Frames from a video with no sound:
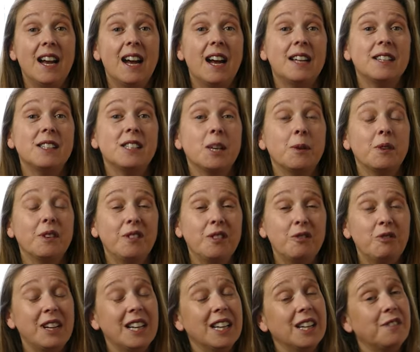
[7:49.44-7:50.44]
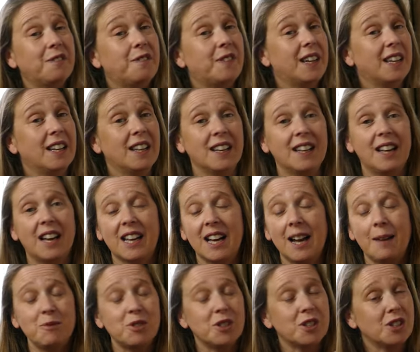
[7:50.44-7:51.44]
And so if you're really feeling like,
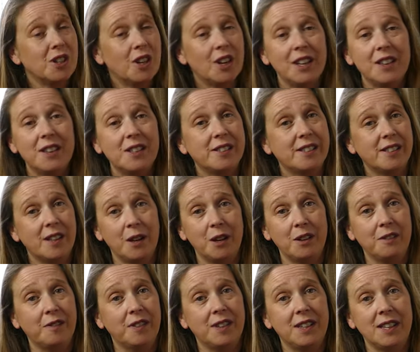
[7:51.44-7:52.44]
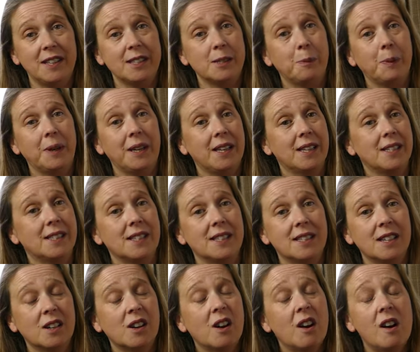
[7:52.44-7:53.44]
I'm just not in the zone for these pieces,
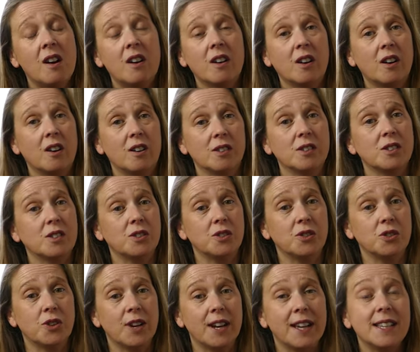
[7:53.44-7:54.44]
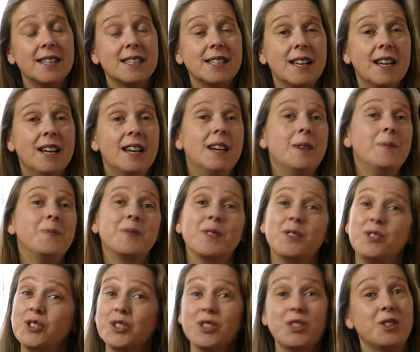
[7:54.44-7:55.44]
I can't concentrate,
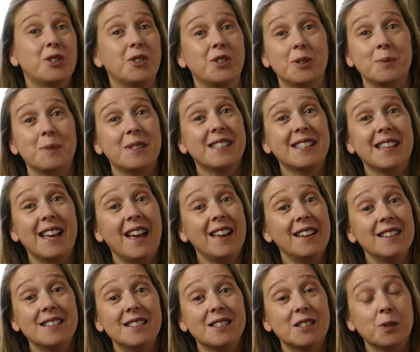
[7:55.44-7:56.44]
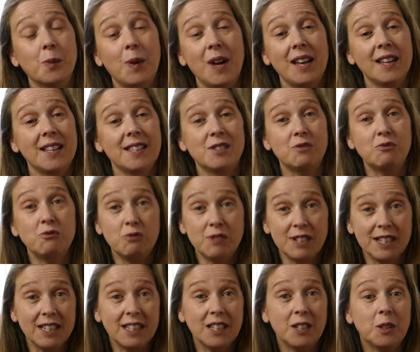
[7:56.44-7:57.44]
just do some scales as well. It's
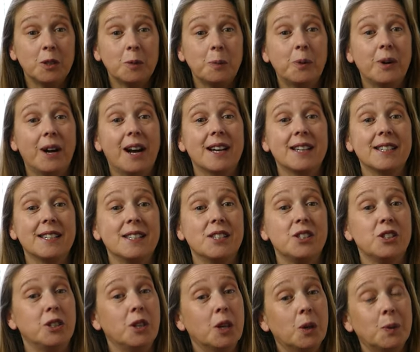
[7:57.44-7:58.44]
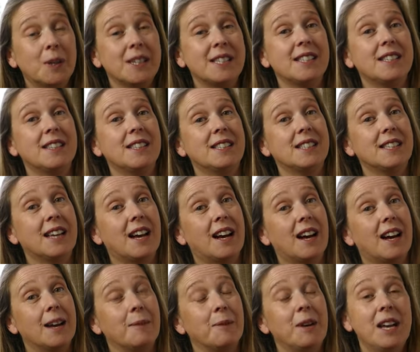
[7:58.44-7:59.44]
really good practice. You're not wasting the
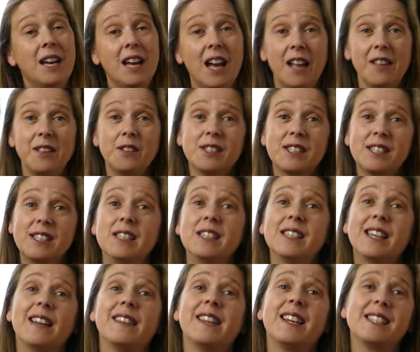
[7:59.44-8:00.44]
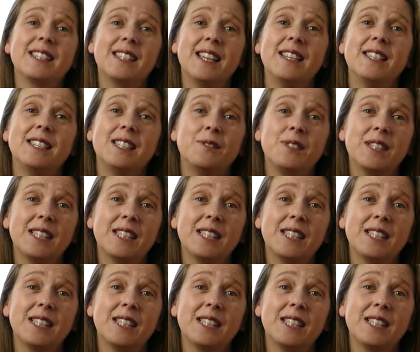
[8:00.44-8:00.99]
time, and you'll still get that sense of